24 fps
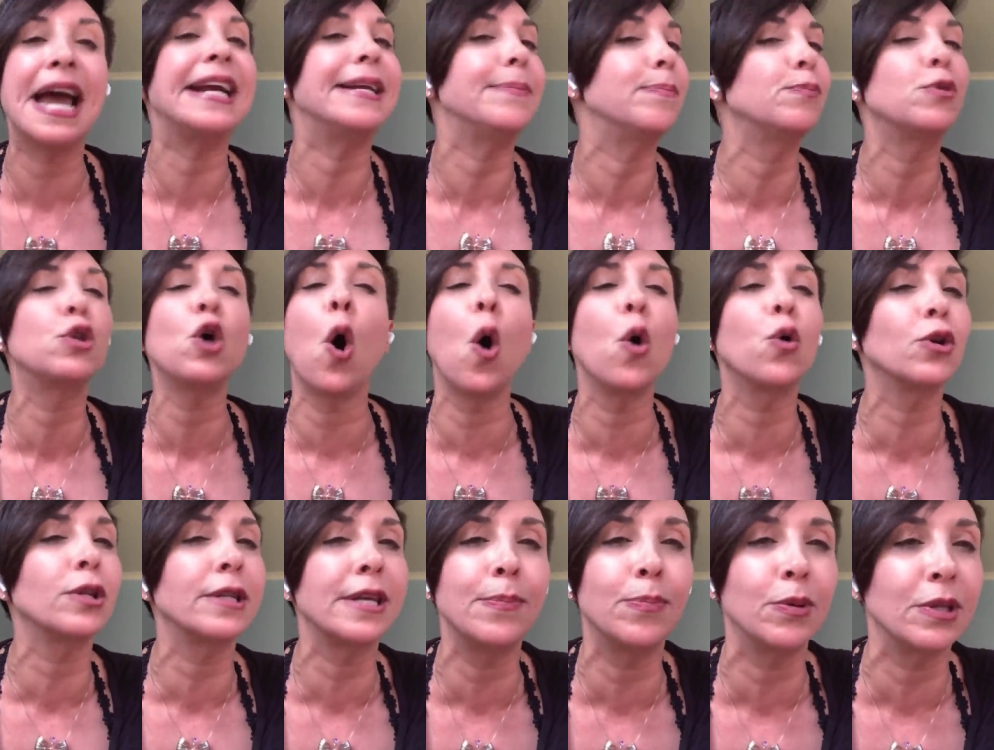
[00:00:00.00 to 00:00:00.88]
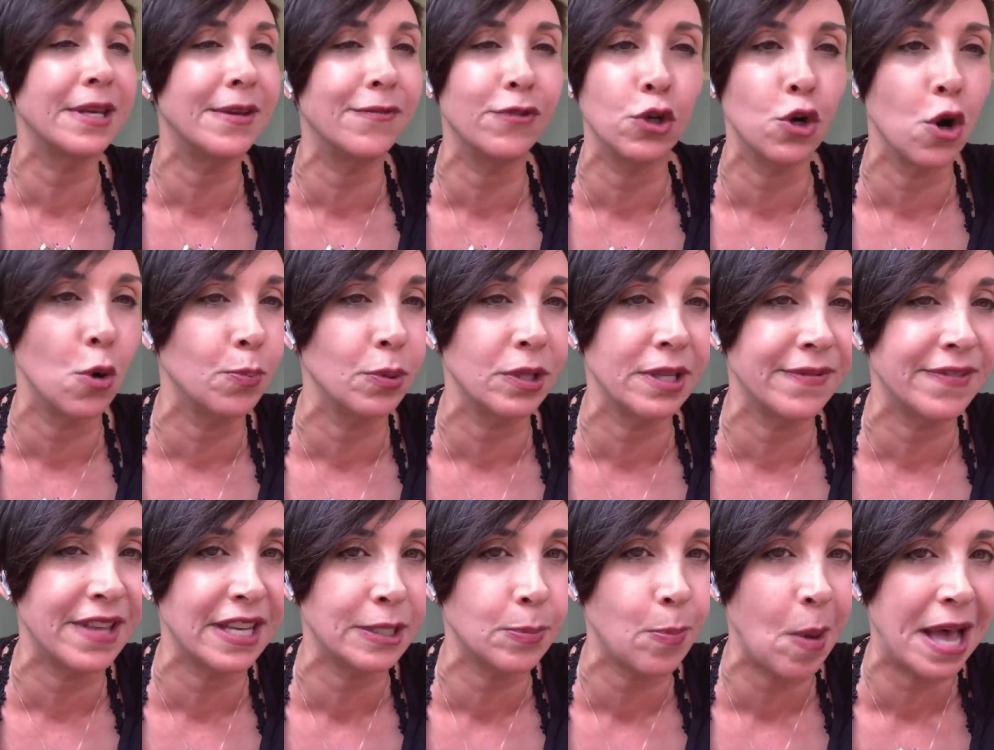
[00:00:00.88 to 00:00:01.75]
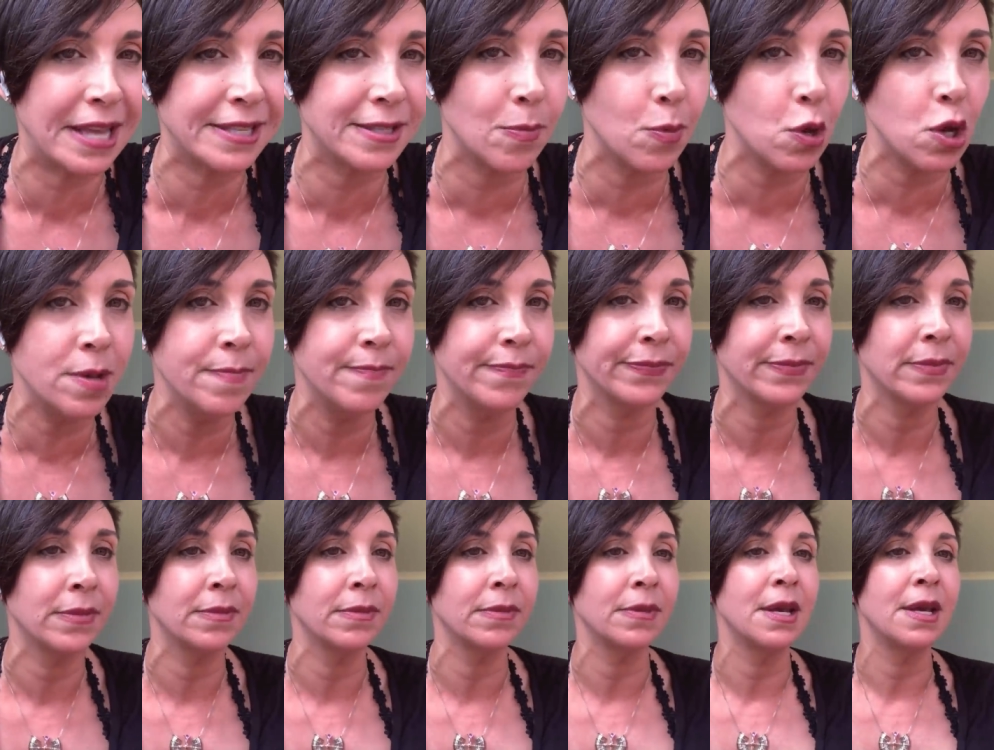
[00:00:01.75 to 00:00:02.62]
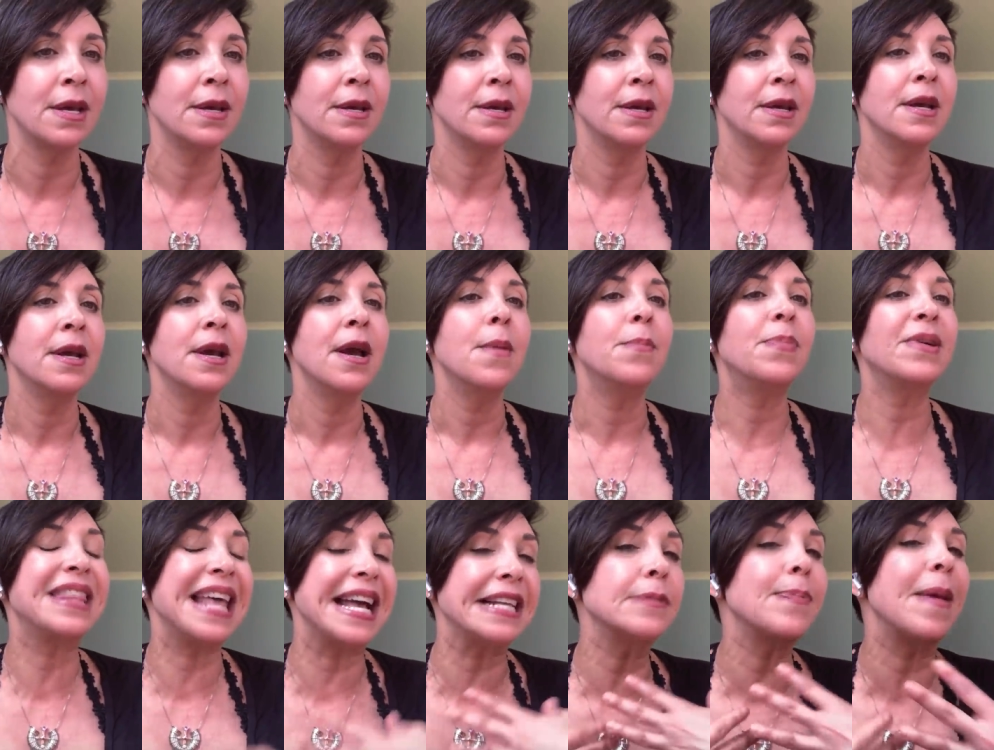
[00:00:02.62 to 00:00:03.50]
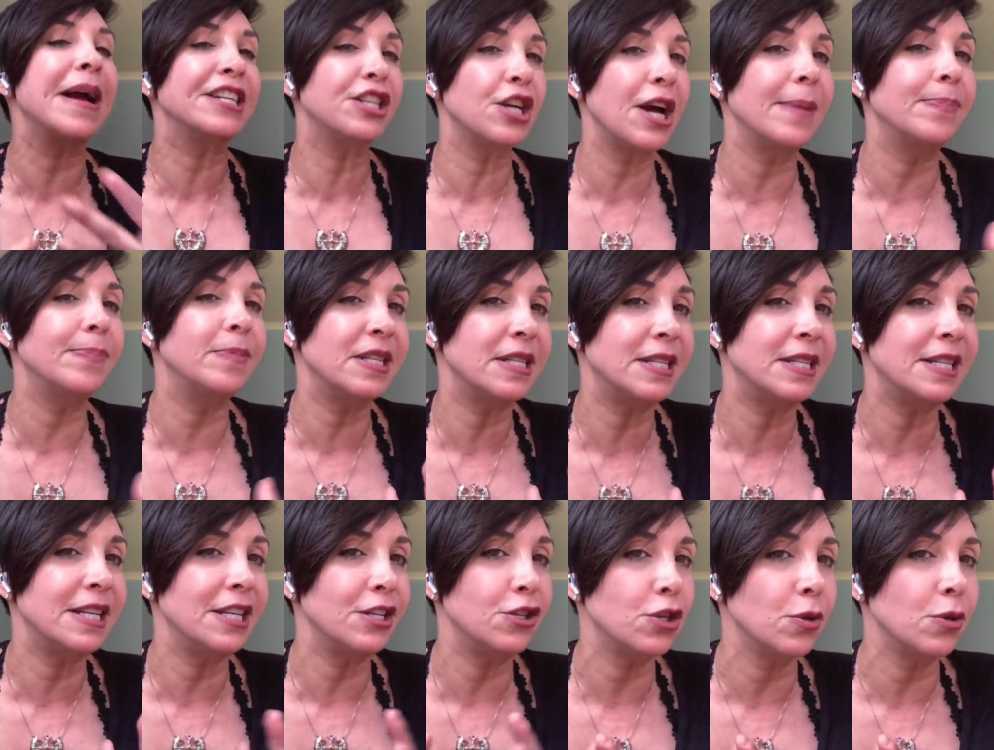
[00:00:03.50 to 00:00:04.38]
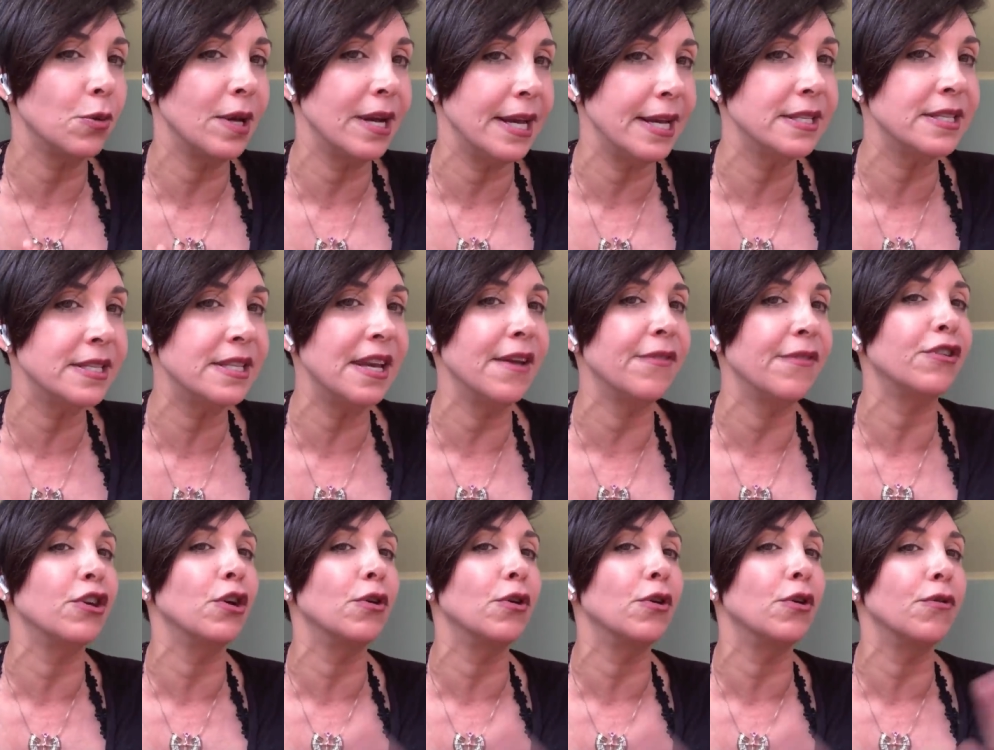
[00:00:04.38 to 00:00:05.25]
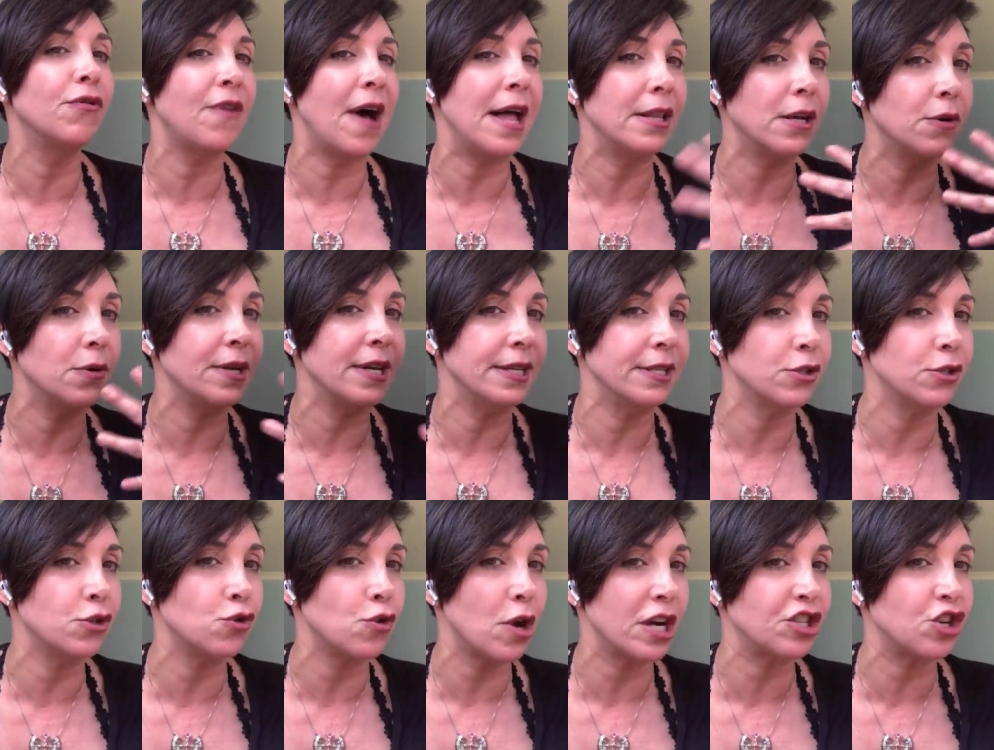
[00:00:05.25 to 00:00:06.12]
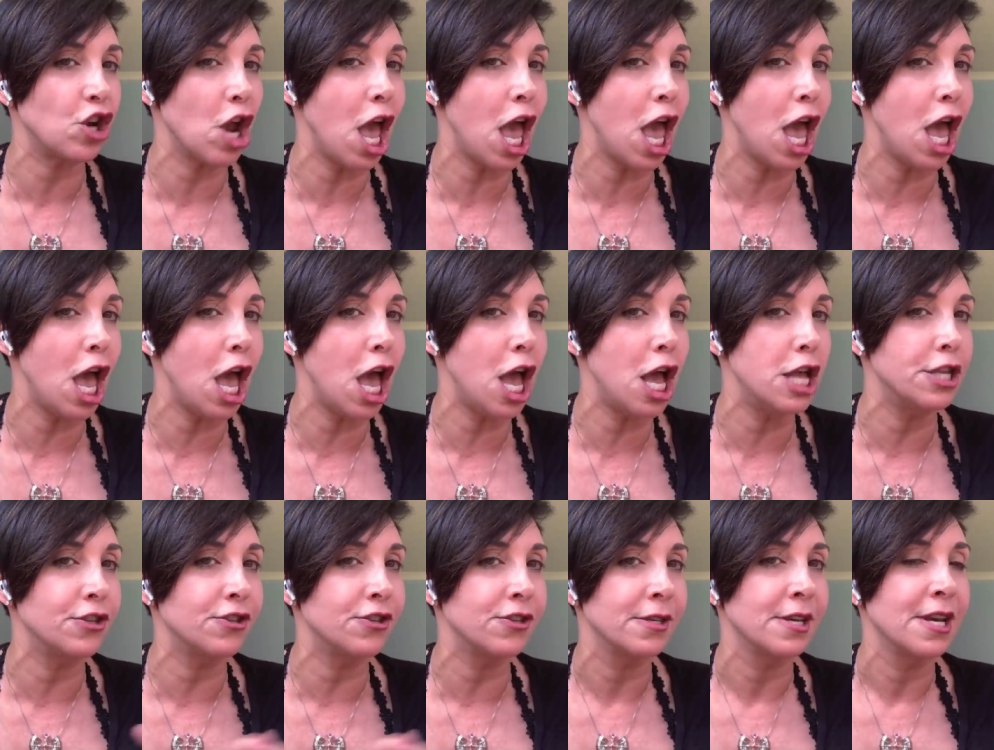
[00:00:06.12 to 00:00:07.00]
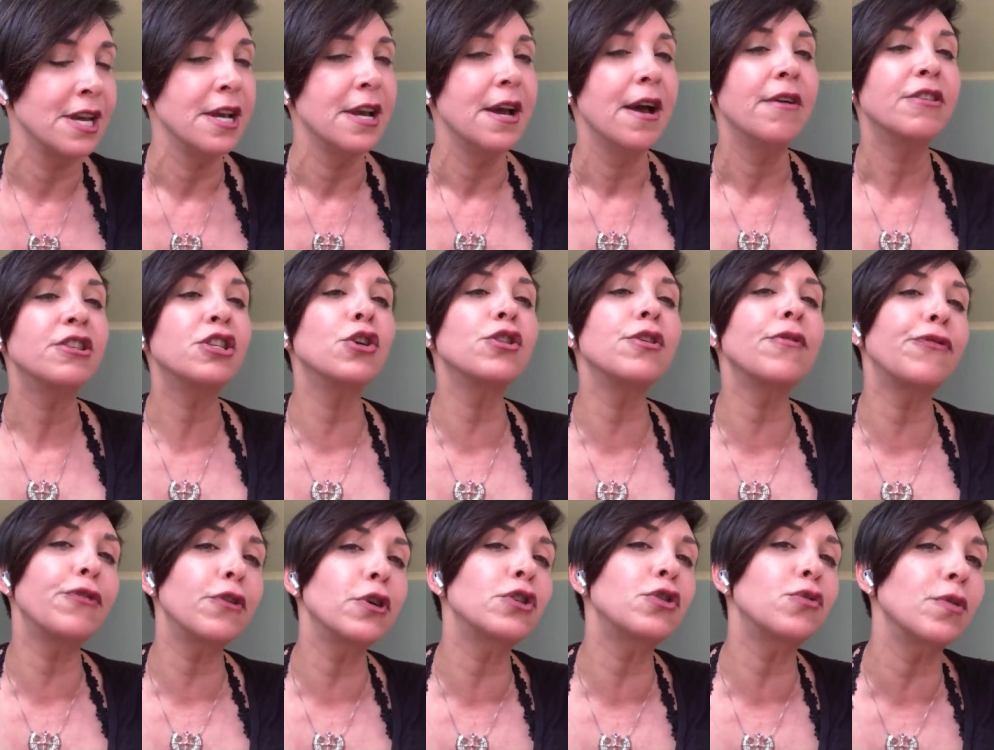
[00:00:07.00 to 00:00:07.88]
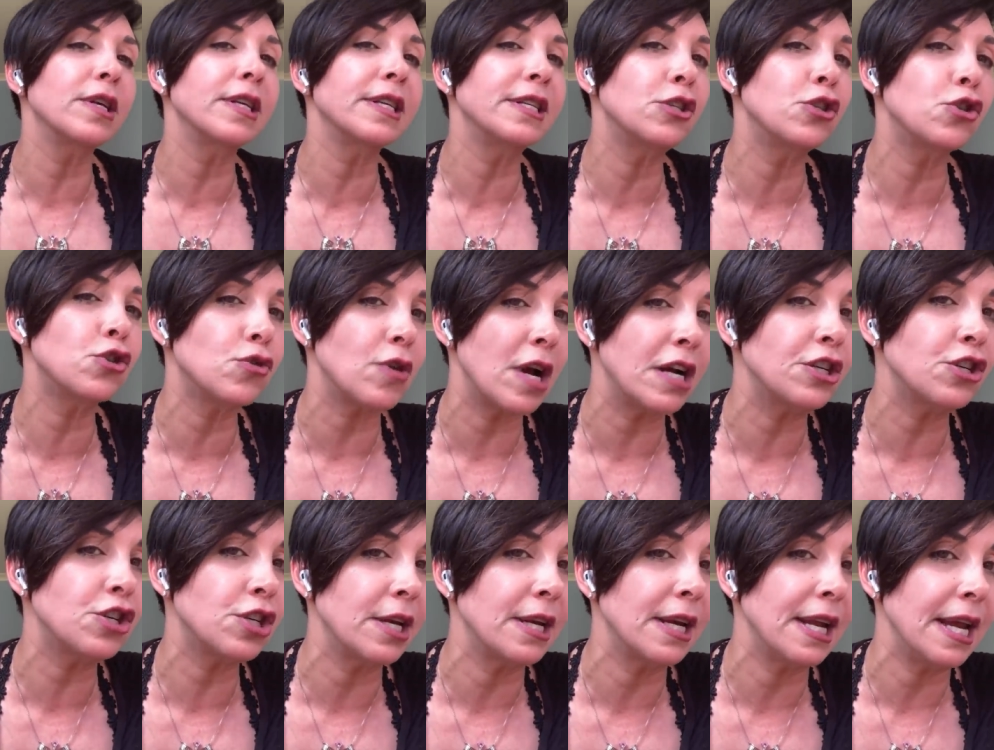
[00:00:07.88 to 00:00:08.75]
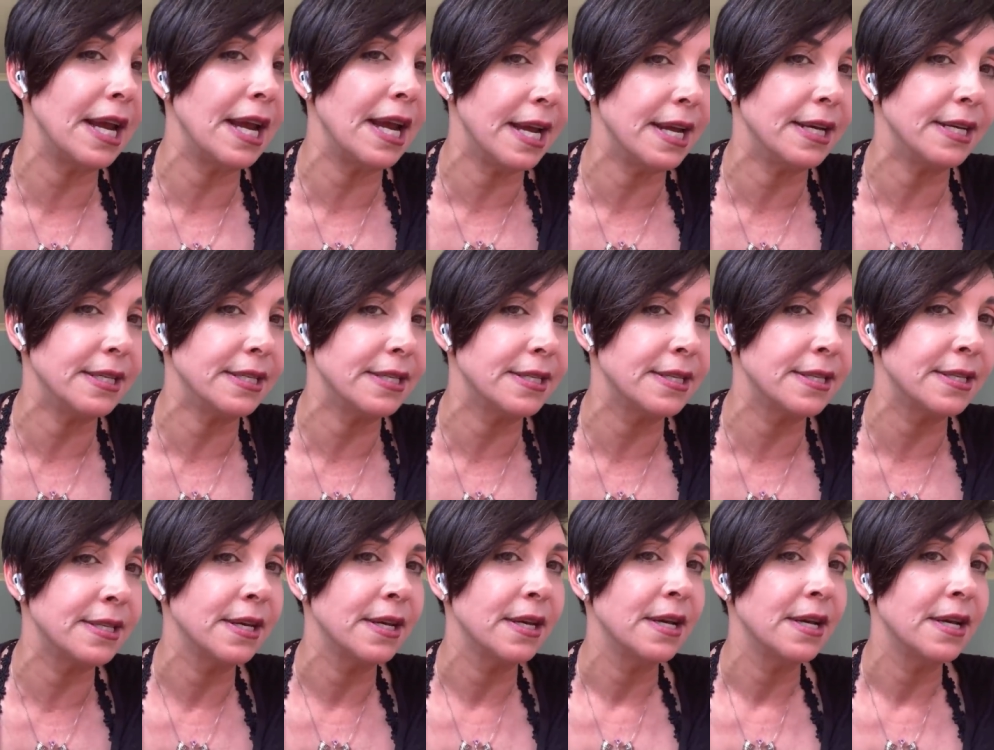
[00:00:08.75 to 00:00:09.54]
I totally believe you don't believe that's possible but that's my job to teach you it is if you'll follow instructions so the first real instruction is